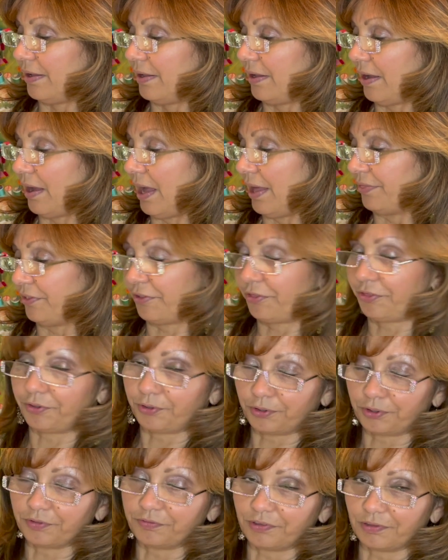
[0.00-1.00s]
on the
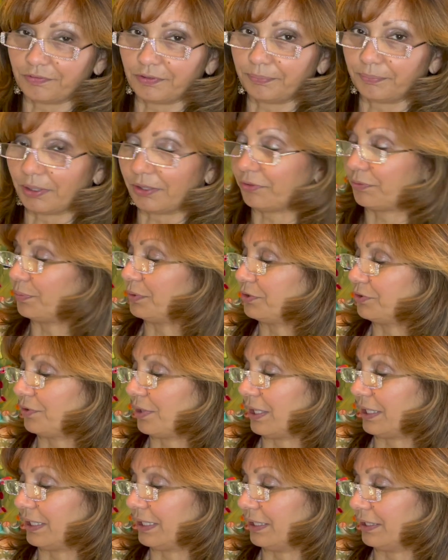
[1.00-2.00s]
3rd of every month, we try
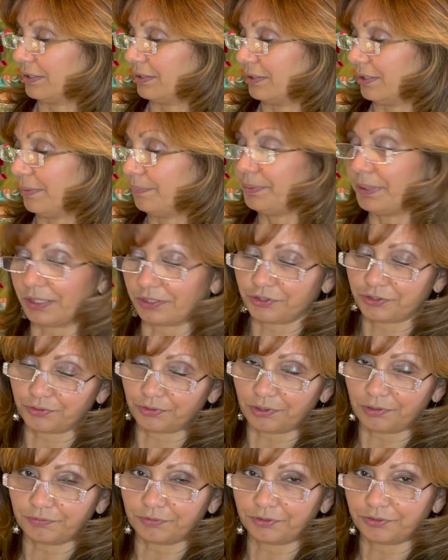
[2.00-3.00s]
to get a picture
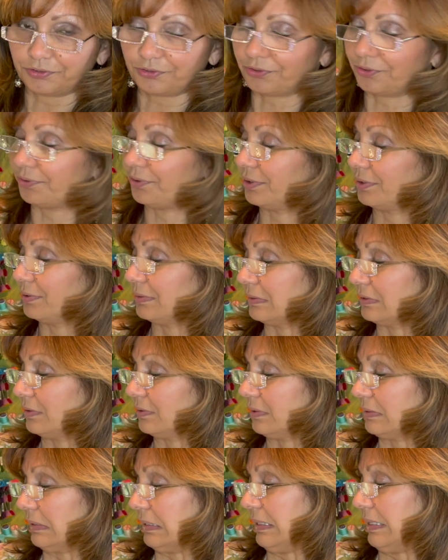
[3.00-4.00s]
of her, so that
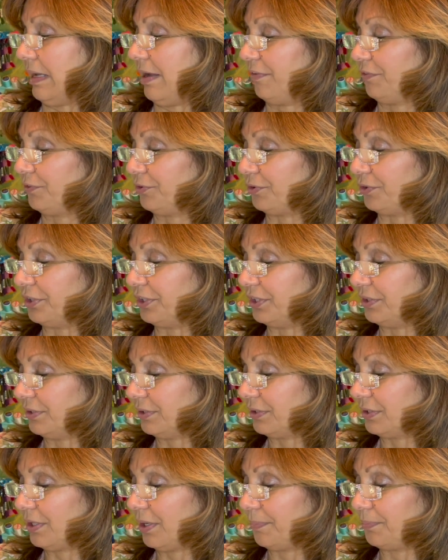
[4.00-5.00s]
after a
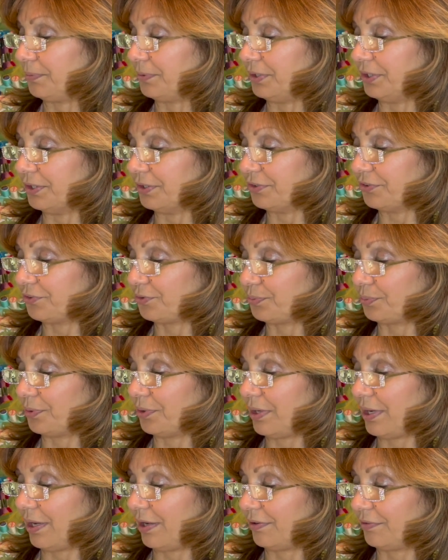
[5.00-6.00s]
couple years, we'll
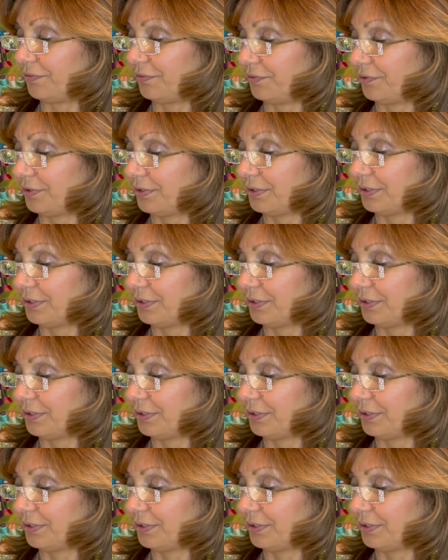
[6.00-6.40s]
have,